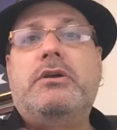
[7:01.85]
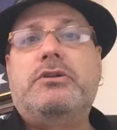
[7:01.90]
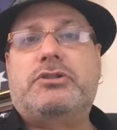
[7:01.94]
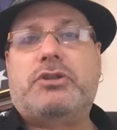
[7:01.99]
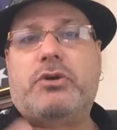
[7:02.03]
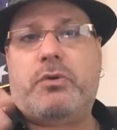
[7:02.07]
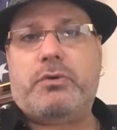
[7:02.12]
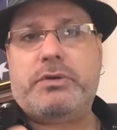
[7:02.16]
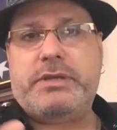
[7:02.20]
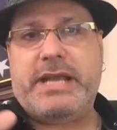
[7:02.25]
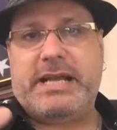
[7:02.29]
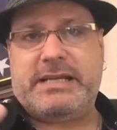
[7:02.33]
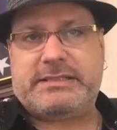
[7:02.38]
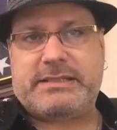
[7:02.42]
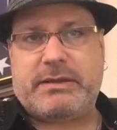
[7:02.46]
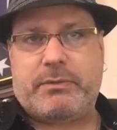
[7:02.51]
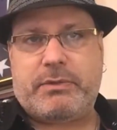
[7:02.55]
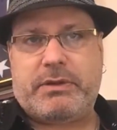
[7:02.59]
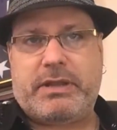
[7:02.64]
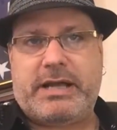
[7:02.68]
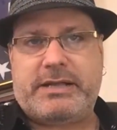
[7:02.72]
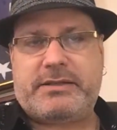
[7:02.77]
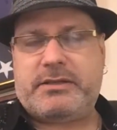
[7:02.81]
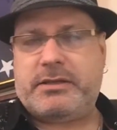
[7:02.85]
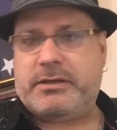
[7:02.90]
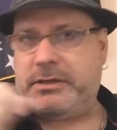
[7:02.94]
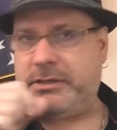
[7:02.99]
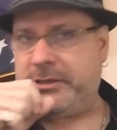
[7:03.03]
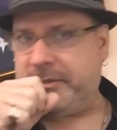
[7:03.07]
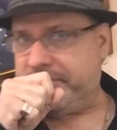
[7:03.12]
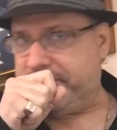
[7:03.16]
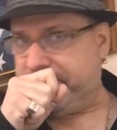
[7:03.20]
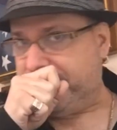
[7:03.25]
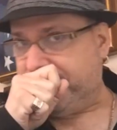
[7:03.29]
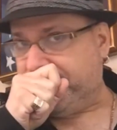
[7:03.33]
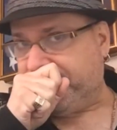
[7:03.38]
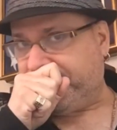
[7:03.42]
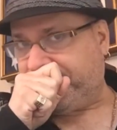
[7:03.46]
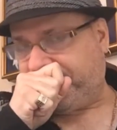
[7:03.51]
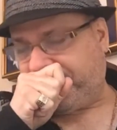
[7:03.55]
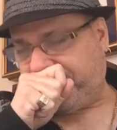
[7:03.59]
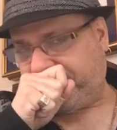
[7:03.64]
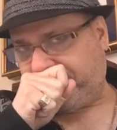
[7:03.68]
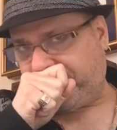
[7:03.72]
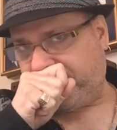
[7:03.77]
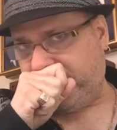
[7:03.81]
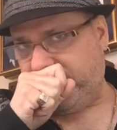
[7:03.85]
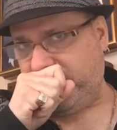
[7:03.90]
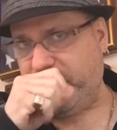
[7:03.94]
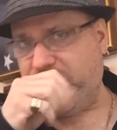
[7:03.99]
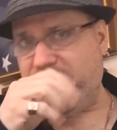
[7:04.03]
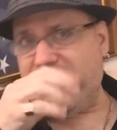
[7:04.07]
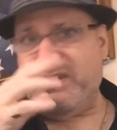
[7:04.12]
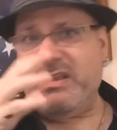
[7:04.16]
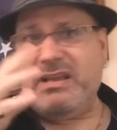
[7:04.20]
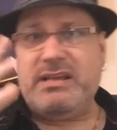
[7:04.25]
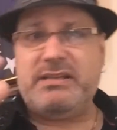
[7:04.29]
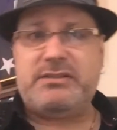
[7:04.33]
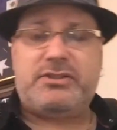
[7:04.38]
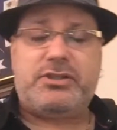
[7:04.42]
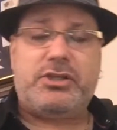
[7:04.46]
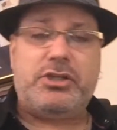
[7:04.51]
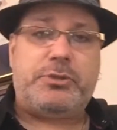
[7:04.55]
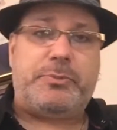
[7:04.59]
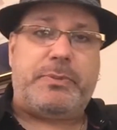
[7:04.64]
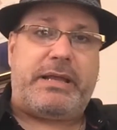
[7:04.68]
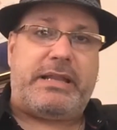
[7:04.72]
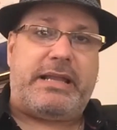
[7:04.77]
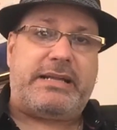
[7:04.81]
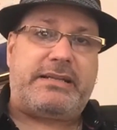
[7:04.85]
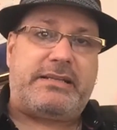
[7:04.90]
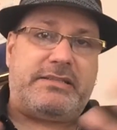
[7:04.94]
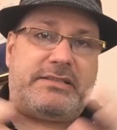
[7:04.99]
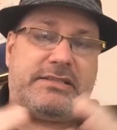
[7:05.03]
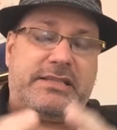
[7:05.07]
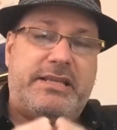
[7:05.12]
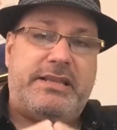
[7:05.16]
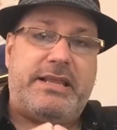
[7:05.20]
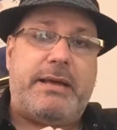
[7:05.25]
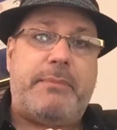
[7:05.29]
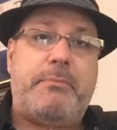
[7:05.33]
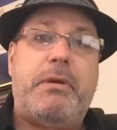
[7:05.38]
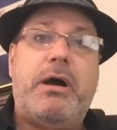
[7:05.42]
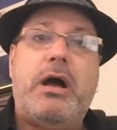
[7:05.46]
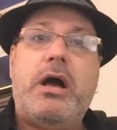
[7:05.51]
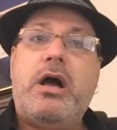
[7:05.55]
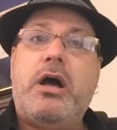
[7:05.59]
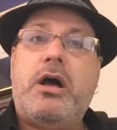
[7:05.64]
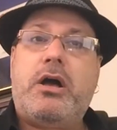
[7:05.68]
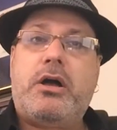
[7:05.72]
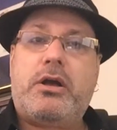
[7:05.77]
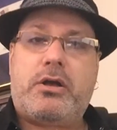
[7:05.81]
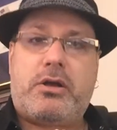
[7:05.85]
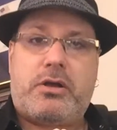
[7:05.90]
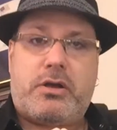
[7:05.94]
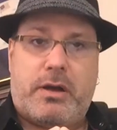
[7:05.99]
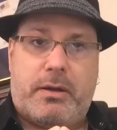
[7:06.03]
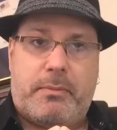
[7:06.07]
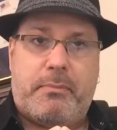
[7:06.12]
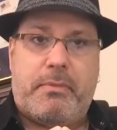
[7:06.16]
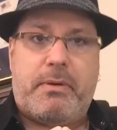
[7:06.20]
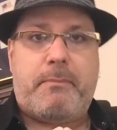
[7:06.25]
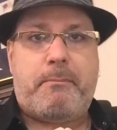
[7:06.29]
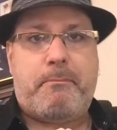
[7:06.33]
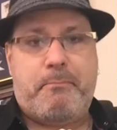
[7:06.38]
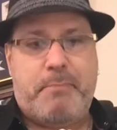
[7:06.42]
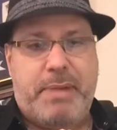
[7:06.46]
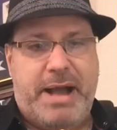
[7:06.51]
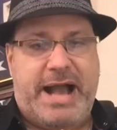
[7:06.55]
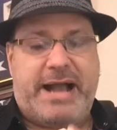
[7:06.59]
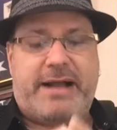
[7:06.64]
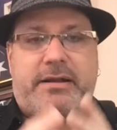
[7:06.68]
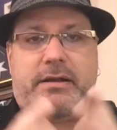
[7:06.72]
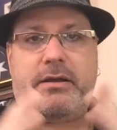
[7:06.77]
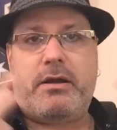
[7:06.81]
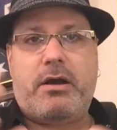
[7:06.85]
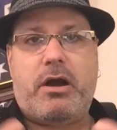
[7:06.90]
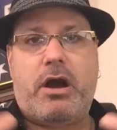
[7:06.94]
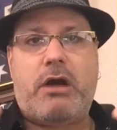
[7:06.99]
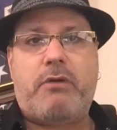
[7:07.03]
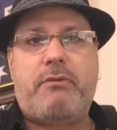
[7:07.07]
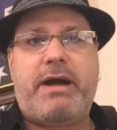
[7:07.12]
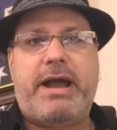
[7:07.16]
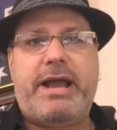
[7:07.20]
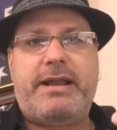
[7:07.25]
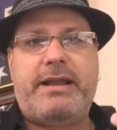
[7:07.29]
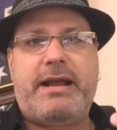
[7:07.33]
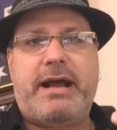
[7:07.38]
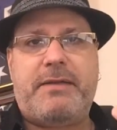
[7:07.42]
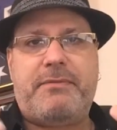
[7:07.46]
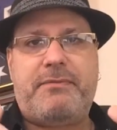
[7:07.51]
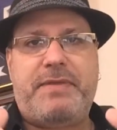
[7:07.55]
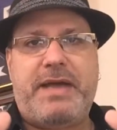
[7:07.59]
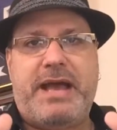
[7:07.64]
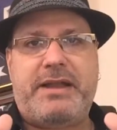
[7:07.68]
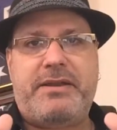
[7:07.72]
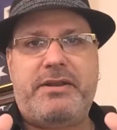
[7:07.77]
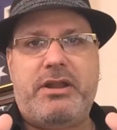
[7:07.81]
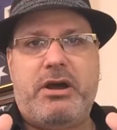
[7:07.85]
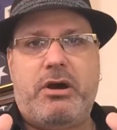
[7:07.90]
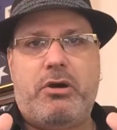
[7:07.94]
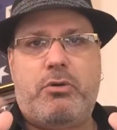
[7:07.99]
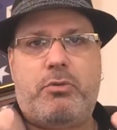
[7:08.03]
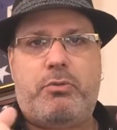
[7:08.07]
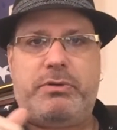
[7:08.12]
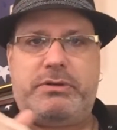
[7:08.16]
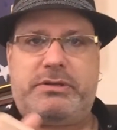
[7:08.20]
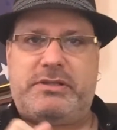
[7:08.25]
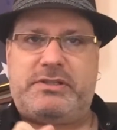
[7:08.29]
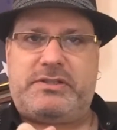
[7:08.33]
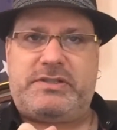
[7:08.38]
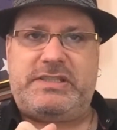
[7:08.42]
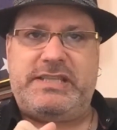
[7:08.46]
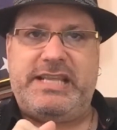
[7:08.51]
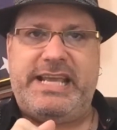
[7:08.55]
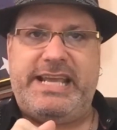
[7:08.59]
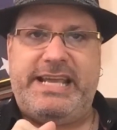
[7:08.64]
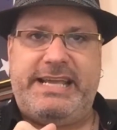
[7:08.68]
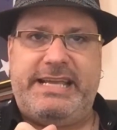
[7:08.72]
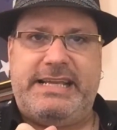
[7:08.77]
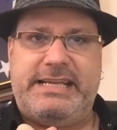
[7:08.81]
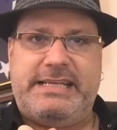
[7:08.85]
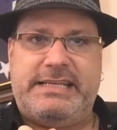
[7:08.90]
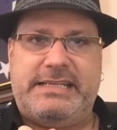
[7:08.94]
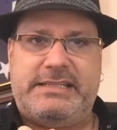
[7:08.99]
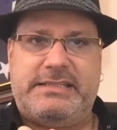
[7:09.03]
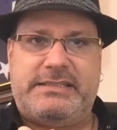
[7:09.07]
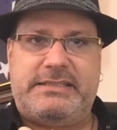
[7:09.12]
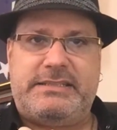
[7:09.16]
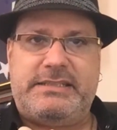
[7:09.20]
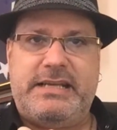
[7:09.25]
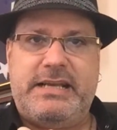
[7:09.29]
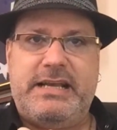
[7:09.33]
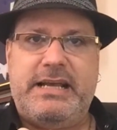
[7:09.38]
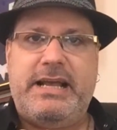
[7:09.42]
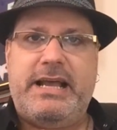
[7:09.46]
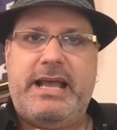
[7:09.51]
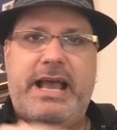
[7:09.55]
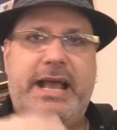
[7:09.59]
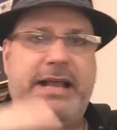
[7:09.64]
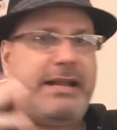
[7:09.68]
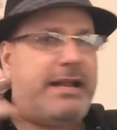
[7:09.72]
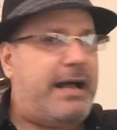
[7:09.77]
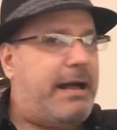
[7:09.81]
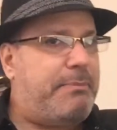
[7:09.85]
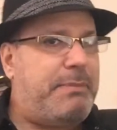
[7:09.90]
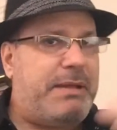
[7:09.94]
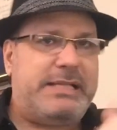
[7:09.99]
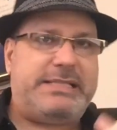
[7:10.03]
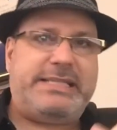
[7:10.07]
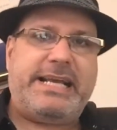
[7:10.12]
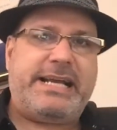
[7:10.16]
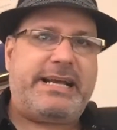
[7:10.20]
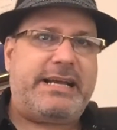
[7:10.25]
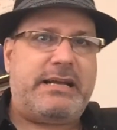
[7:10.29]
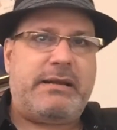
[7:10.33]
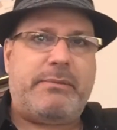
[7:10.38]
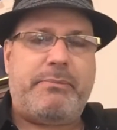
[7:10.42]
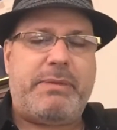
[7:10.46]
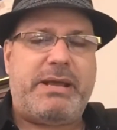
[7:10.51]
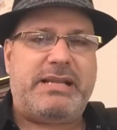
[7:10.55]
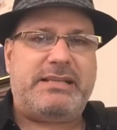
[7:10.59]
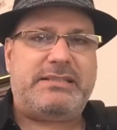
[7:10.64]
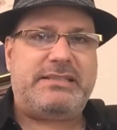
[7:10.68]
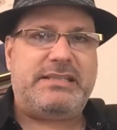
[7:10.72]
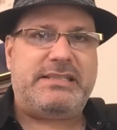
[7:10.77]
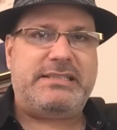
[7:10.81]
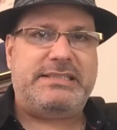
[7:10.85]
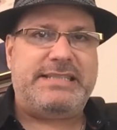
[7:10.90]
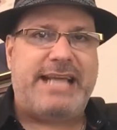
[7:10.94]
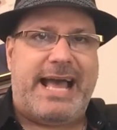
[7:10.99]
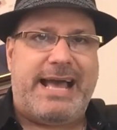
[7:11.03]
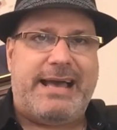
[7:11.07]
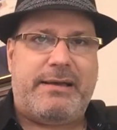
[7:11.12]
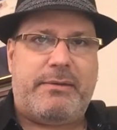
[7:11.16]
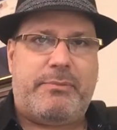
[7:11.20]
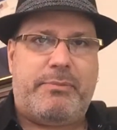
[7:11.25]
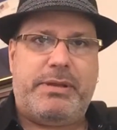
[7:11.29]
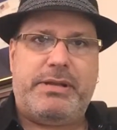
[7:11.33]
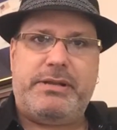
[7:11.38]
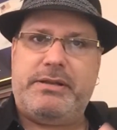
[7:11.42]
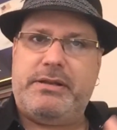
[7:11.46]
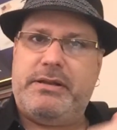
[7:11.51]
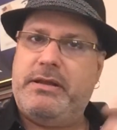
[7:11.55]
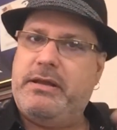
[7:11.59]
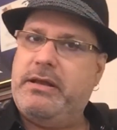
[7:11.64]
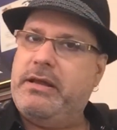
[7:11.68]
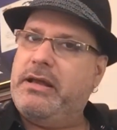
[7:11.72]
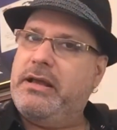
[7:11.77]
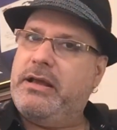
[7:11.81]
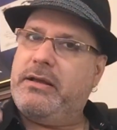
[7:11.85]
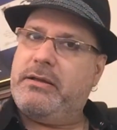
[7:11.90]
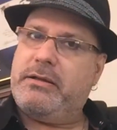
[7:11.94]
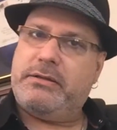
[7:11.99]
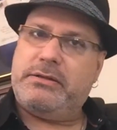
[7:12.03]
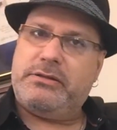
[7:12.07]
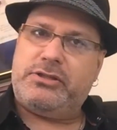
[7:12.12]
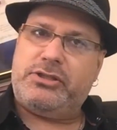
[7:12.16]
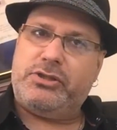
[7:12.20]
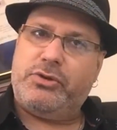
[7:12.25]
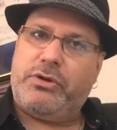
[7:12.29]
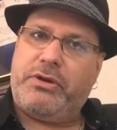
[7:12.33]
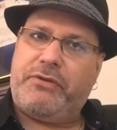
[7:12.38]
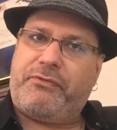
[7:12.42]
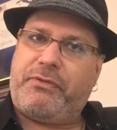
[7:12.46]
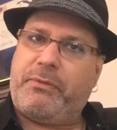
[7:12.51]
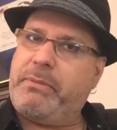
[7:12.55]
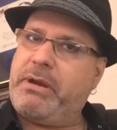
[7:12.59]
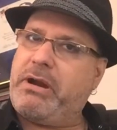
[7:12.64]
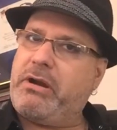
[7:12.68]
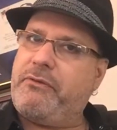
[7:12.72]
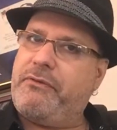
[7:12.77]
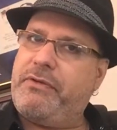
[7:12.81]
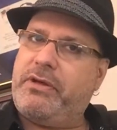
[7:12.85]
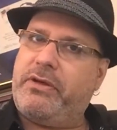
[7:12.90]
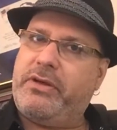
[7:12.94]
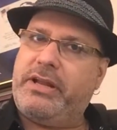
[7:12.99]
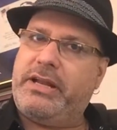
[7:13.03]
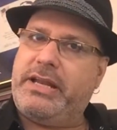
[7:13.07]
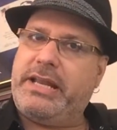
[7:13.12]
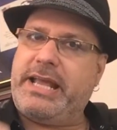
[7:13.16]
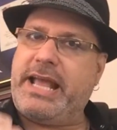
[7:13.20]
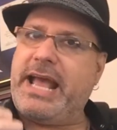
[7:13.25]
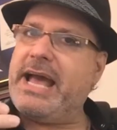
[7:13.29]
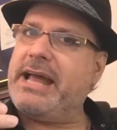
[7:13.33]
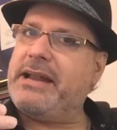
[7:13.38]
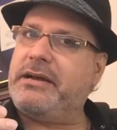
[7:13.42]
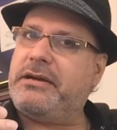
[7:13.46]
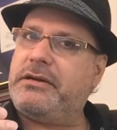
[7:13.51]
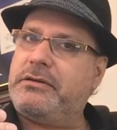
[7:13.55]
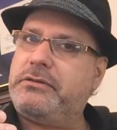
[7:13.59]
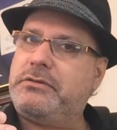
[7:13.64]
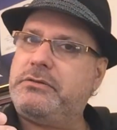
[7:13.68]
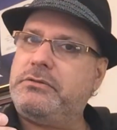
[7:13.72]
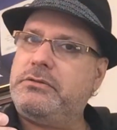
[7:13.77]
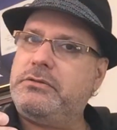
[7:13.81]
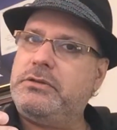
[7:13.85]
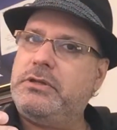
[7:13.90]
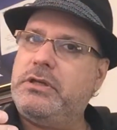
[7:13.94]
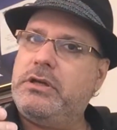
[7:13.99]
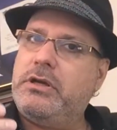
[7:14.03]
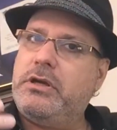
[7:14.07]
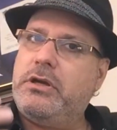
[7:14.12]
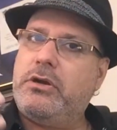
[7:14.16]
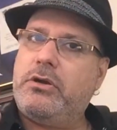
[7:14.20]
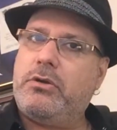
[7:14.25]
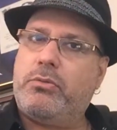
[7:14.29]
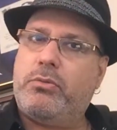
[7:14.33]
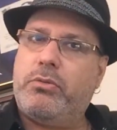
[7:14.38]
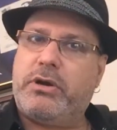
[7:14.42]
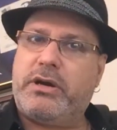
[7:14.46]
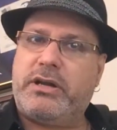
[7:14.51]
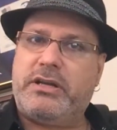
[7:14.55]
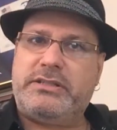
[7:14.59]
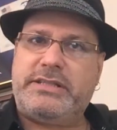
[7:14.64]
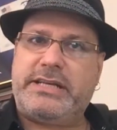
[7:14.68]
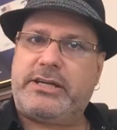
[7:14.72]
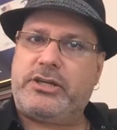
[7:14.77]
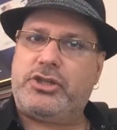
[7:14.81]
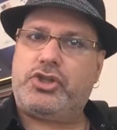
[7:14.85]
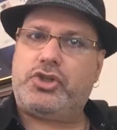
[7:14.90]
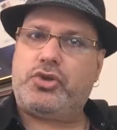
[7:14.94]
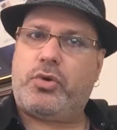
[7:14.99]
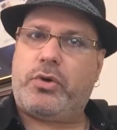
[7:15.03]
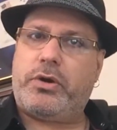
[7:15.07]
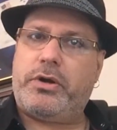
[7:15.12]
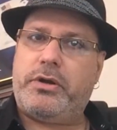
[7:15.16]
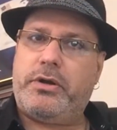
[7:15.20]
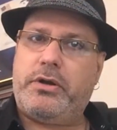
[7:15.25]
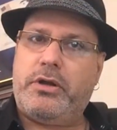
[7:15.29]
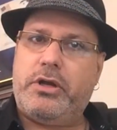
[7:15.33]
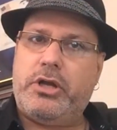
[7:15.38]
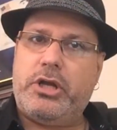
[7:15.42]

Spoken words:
So, yes, I would like to, I'd like to see them come back. All right, on that note, with the sneeze, and I'm not taking the medicine, Deb, and shooting from Maryville, Indiana. We're going to take a short.